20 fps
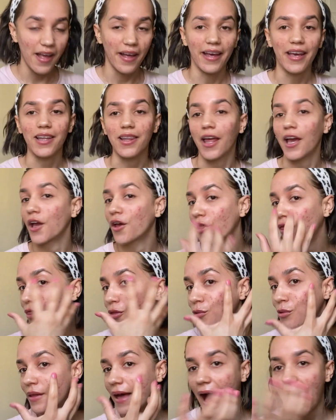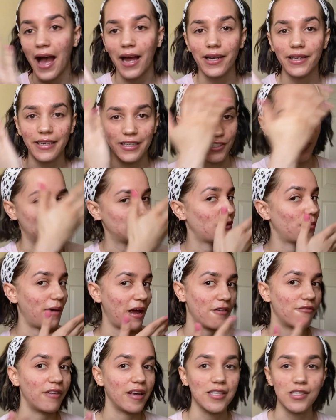And like through the acne, I still,
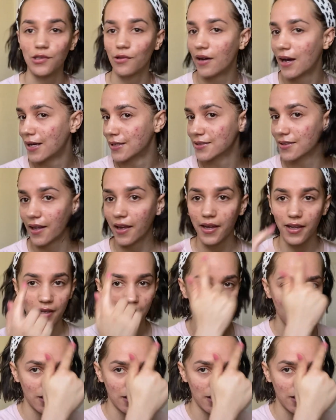my face still has like